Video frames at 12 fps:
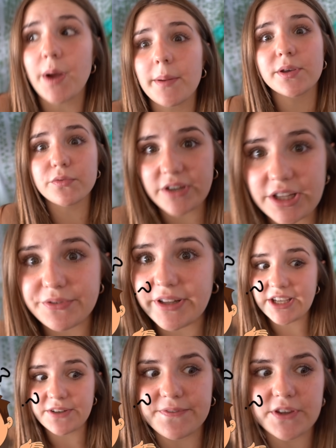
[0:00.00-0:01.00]
probably really,
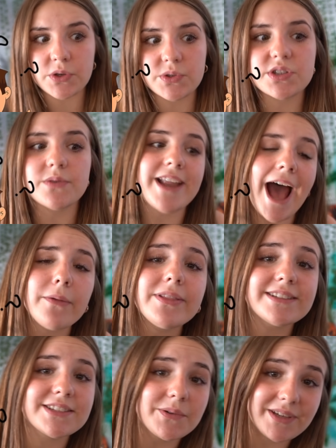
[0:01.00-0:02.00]
really confused. So now
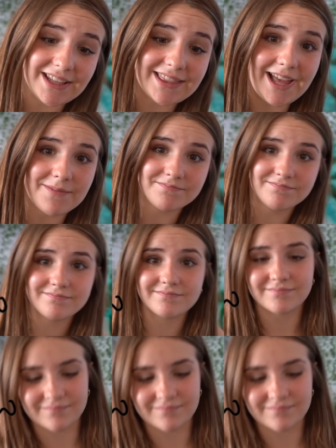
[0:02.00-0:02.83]
let's go get them. Woo.